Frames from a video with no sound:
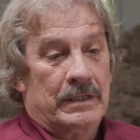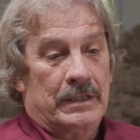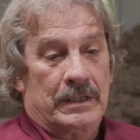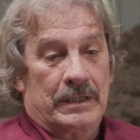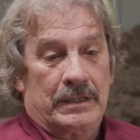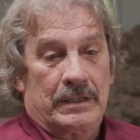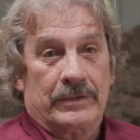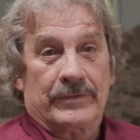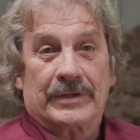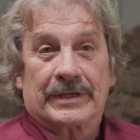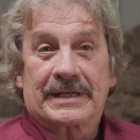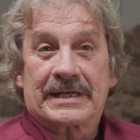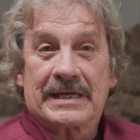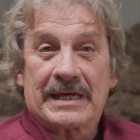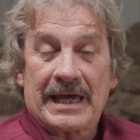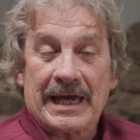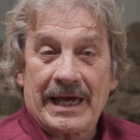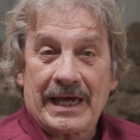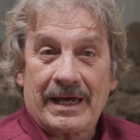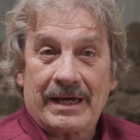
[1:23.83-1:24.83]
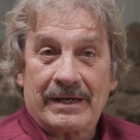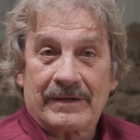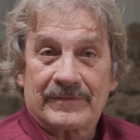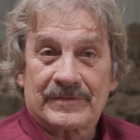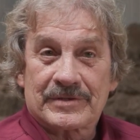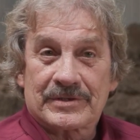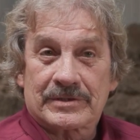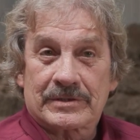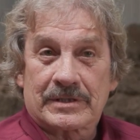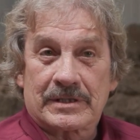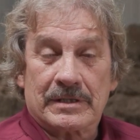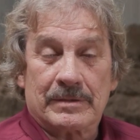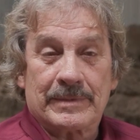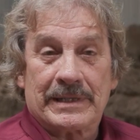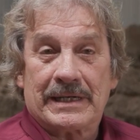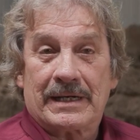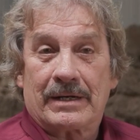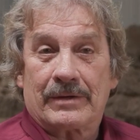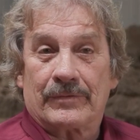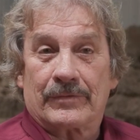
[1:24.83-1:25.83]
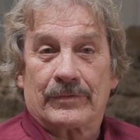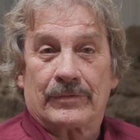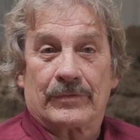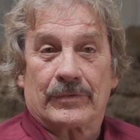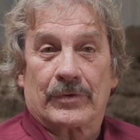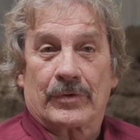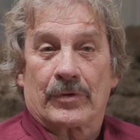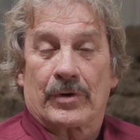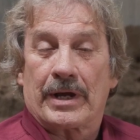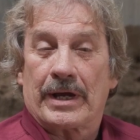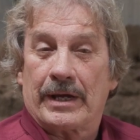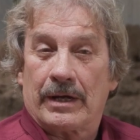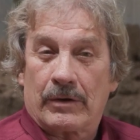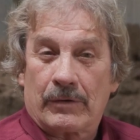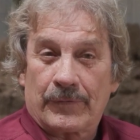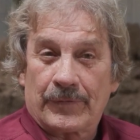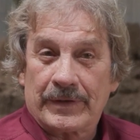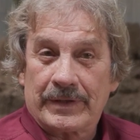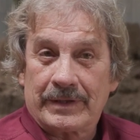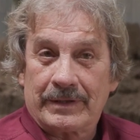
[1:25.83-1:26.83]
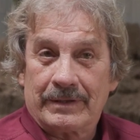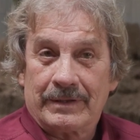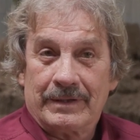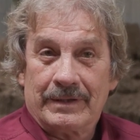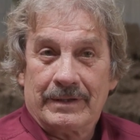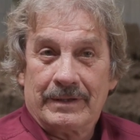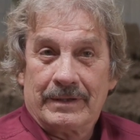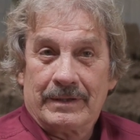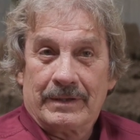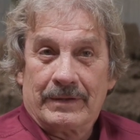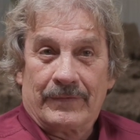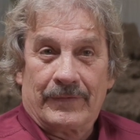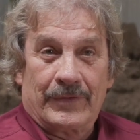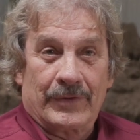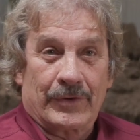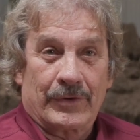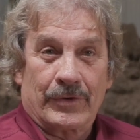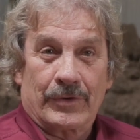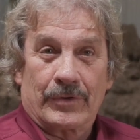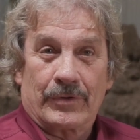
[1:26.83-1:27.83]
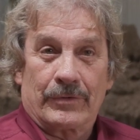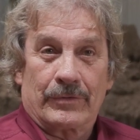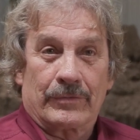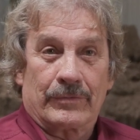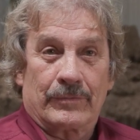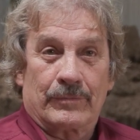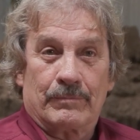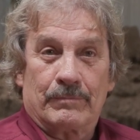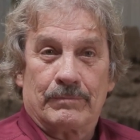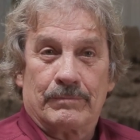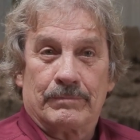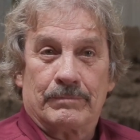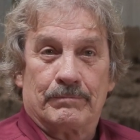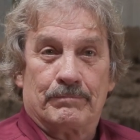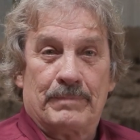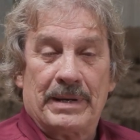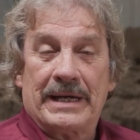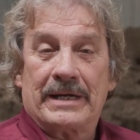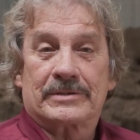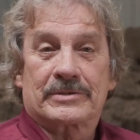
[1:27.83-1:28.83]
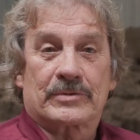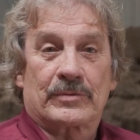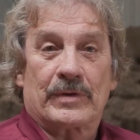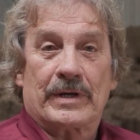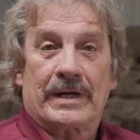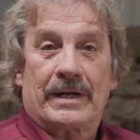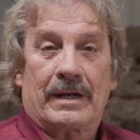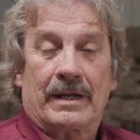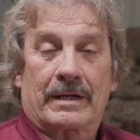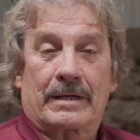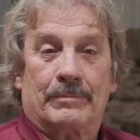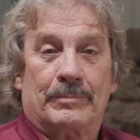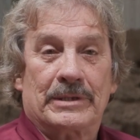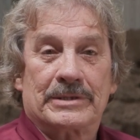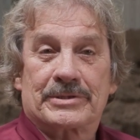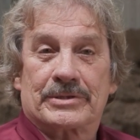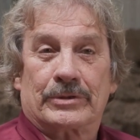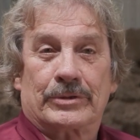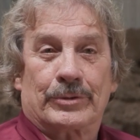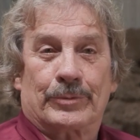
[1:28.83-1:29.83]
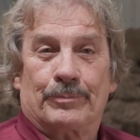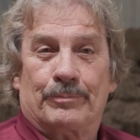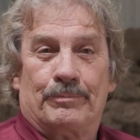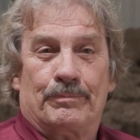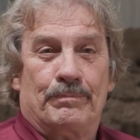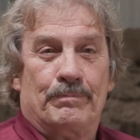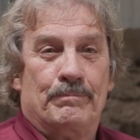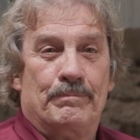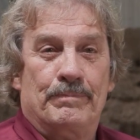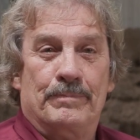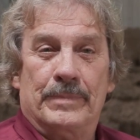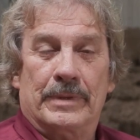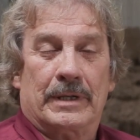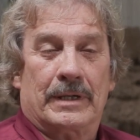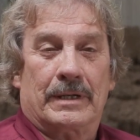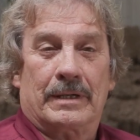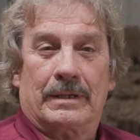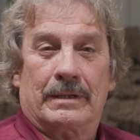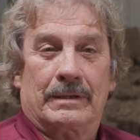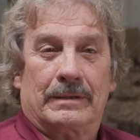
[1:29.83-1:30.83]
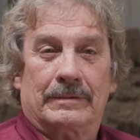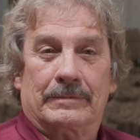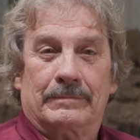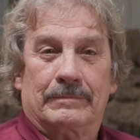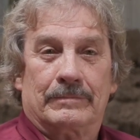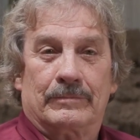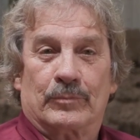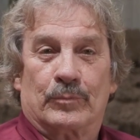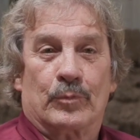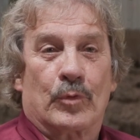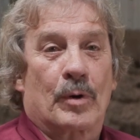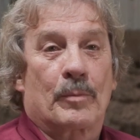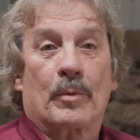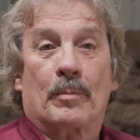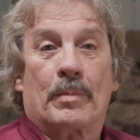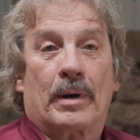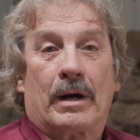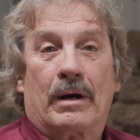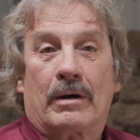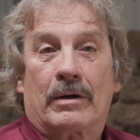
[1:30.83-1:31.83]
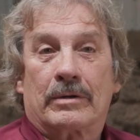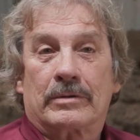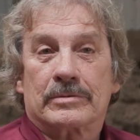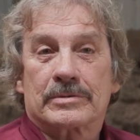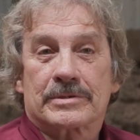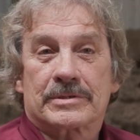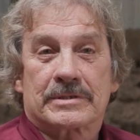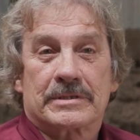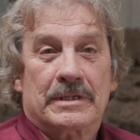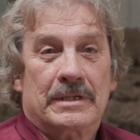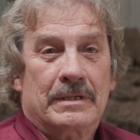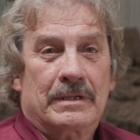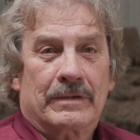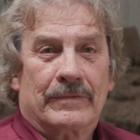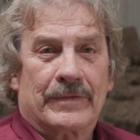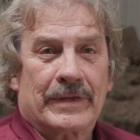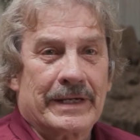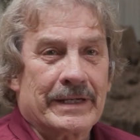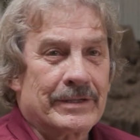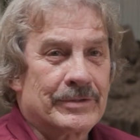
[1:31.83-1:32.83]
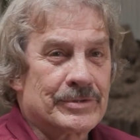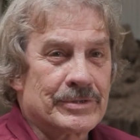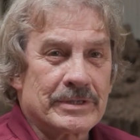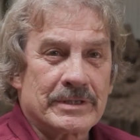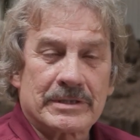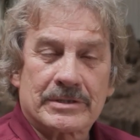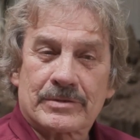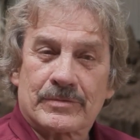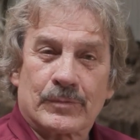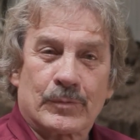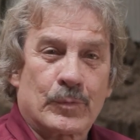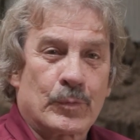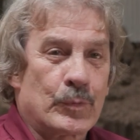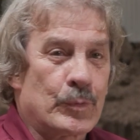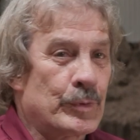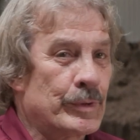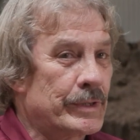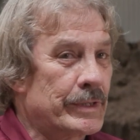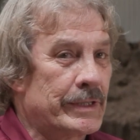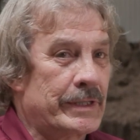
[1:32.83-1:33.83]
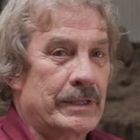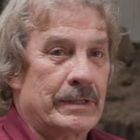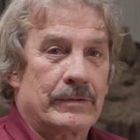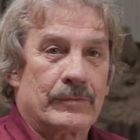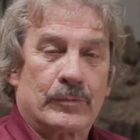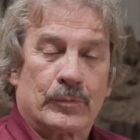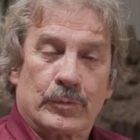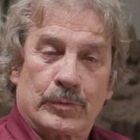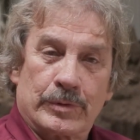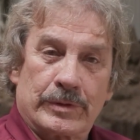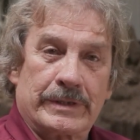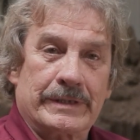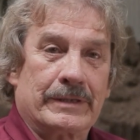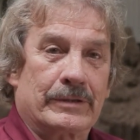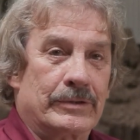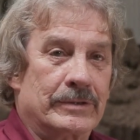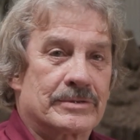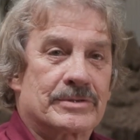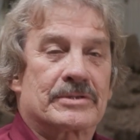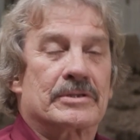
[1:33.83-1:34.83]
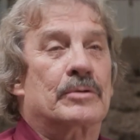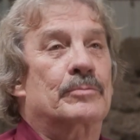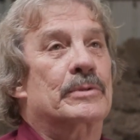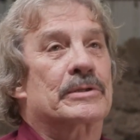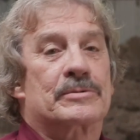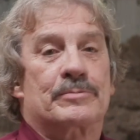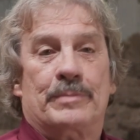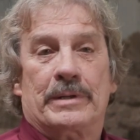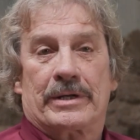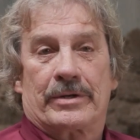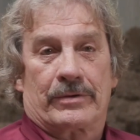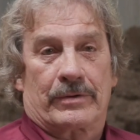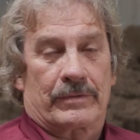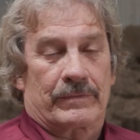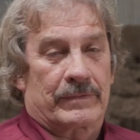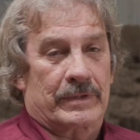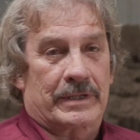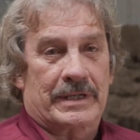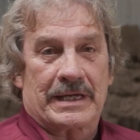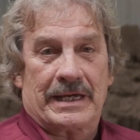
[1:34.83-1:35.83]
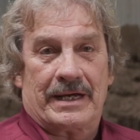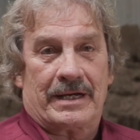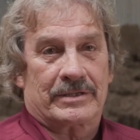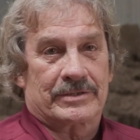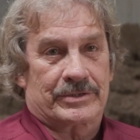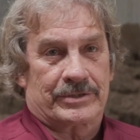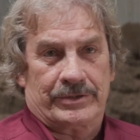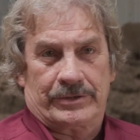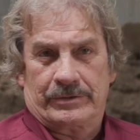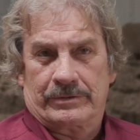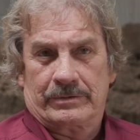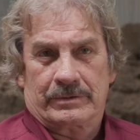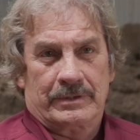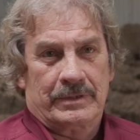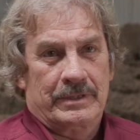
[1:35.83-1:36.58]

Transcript: Uh, the calves come out, they're healthy. They're bounce around like a bunch of little uh, rubber balls. They just really, really look so much better, the cows do.